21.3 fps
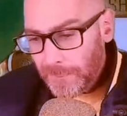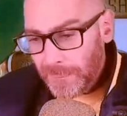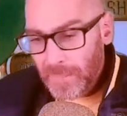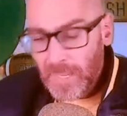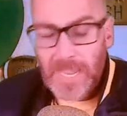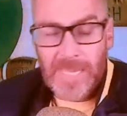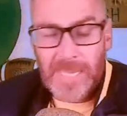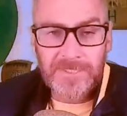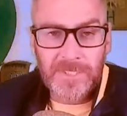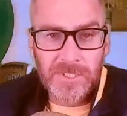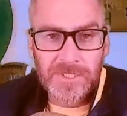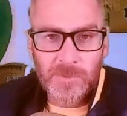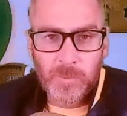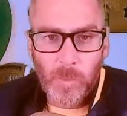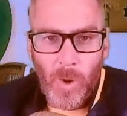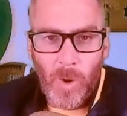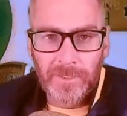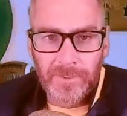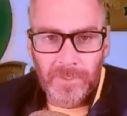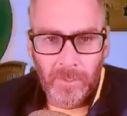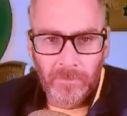I just
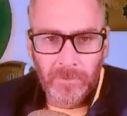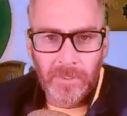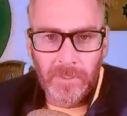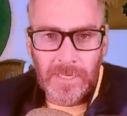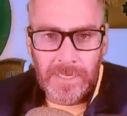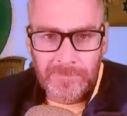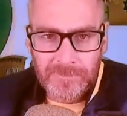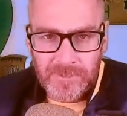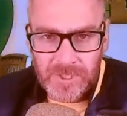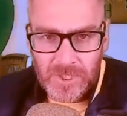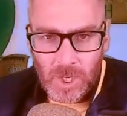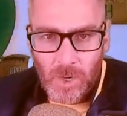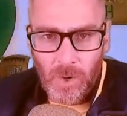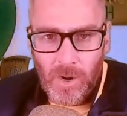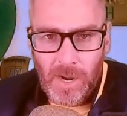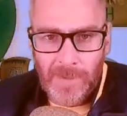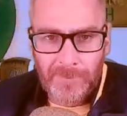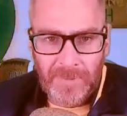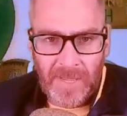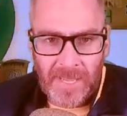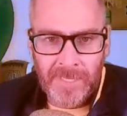want Notre Dame show
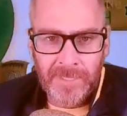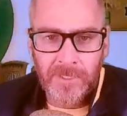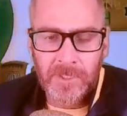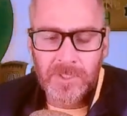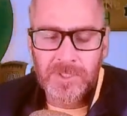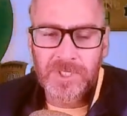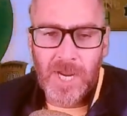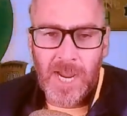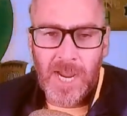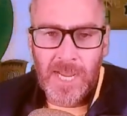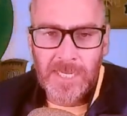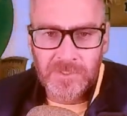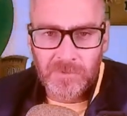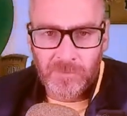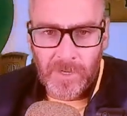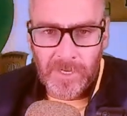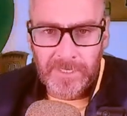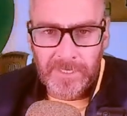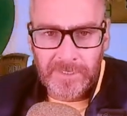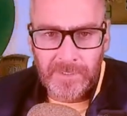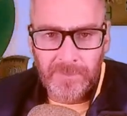up, energized,
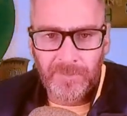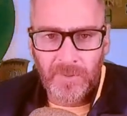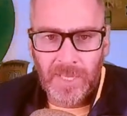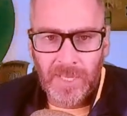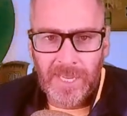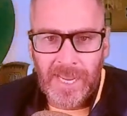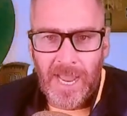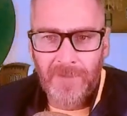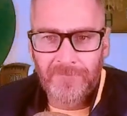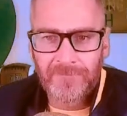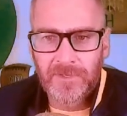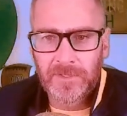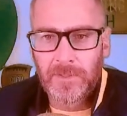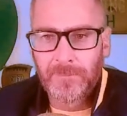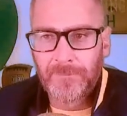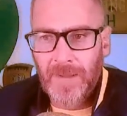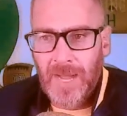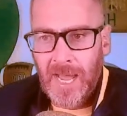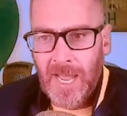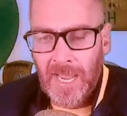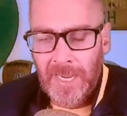ready to play after the
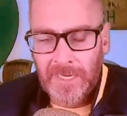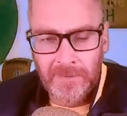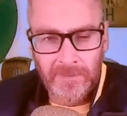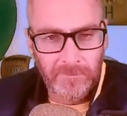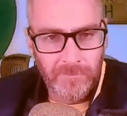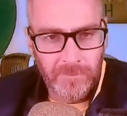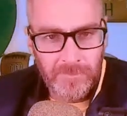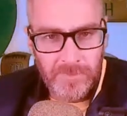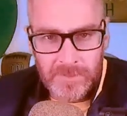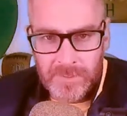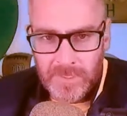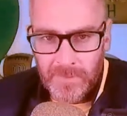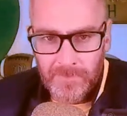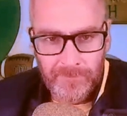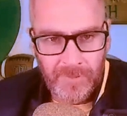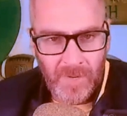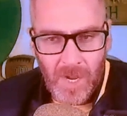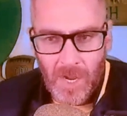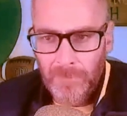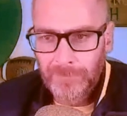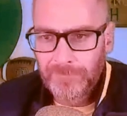bye, get
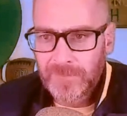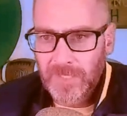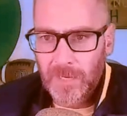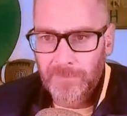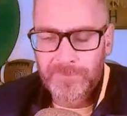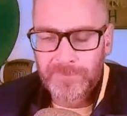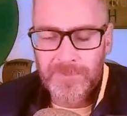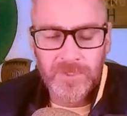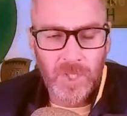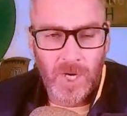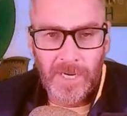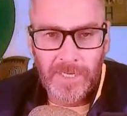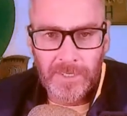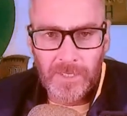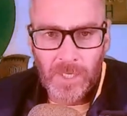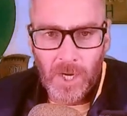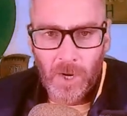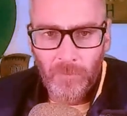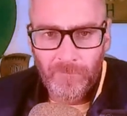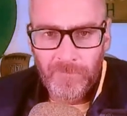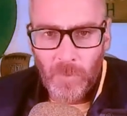pumped up, try and
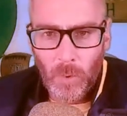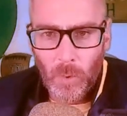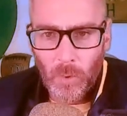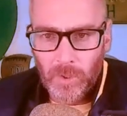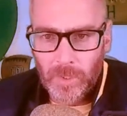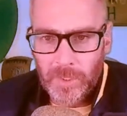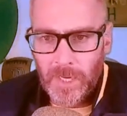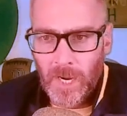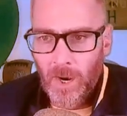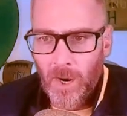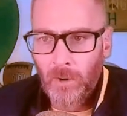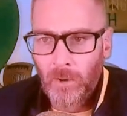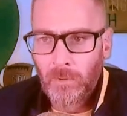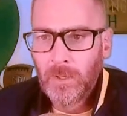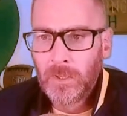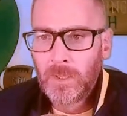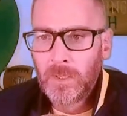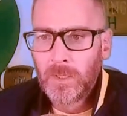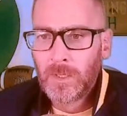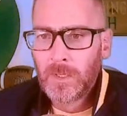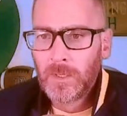go 4-0.
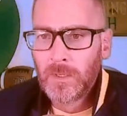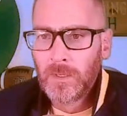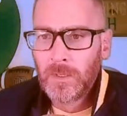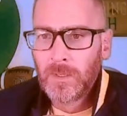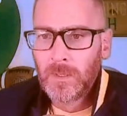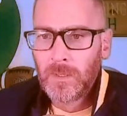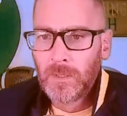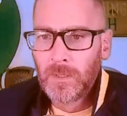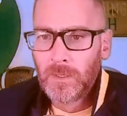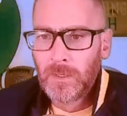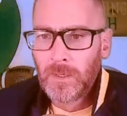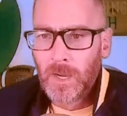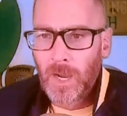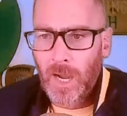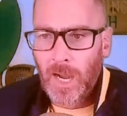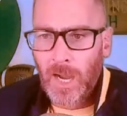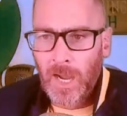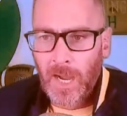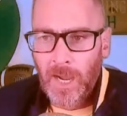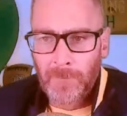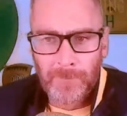
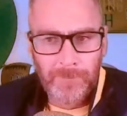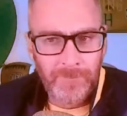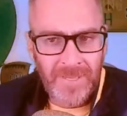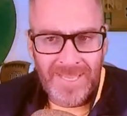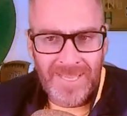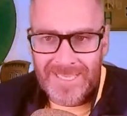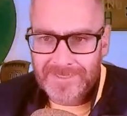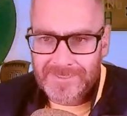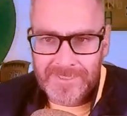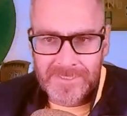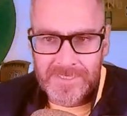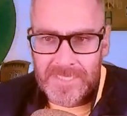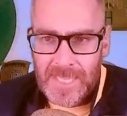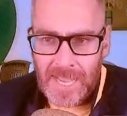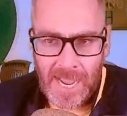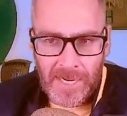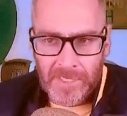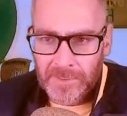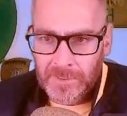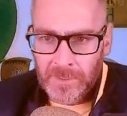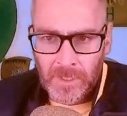Pitt's
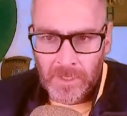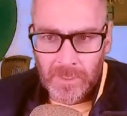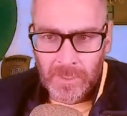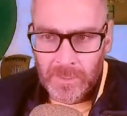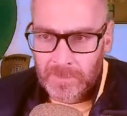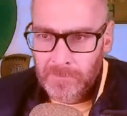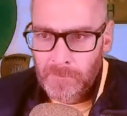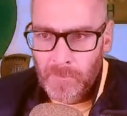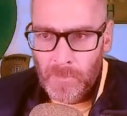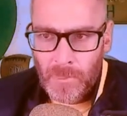not good.